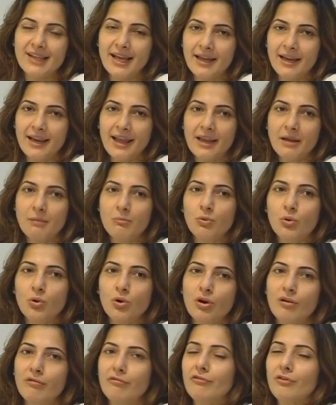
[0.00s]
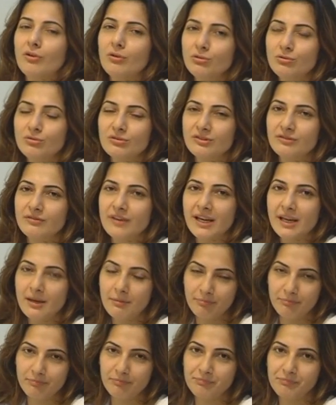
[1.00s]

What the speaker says: I like more of, those very